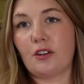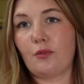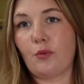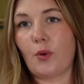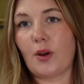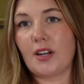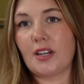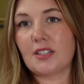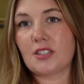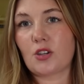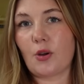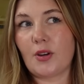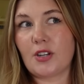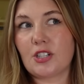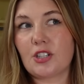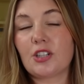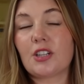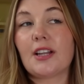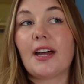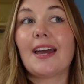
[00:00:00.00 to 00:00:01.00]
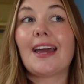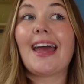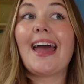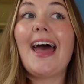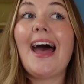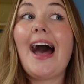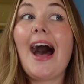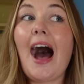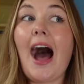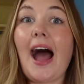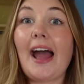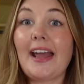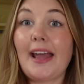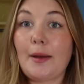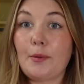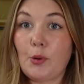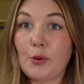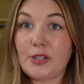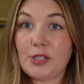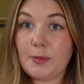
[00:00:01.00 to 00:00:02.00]
of what it's going to look like. I
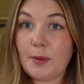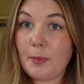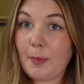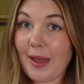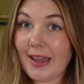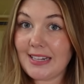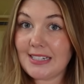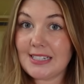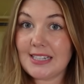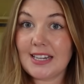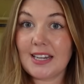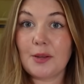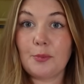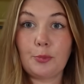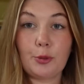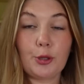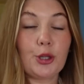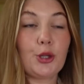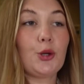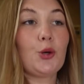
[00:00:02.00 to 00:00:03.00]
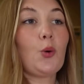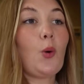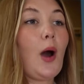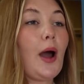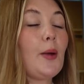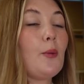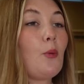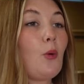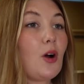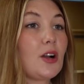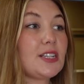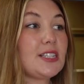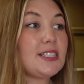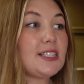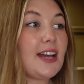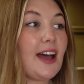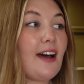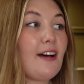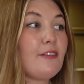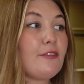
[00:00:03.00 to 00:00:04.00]
am going to be painting it blue. I wanted
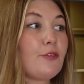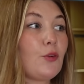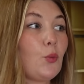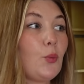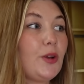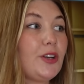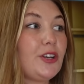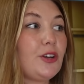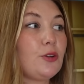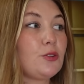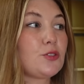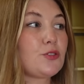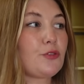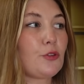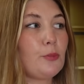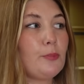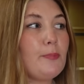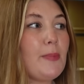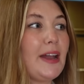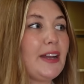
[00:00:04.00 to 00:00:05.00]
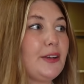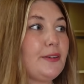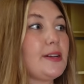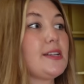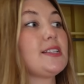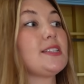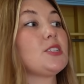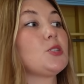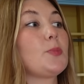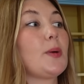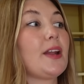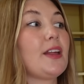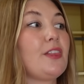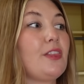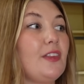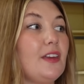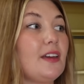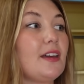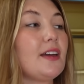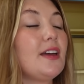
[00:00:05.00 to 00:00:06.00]
to have windows for many reasons, but I
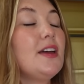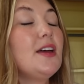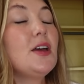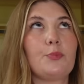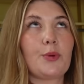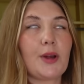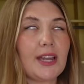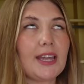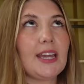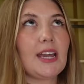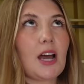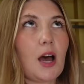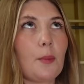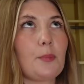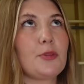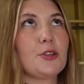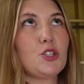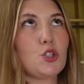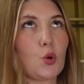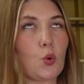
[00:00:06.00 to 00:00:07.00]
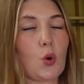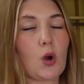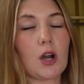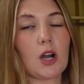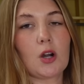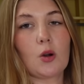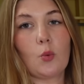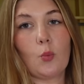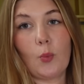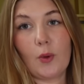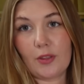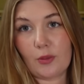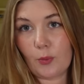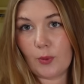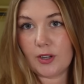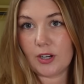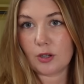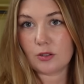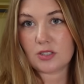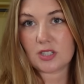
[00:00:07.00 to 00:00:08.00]
think breaking up the door with
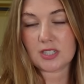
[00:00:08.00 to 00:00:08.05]
windows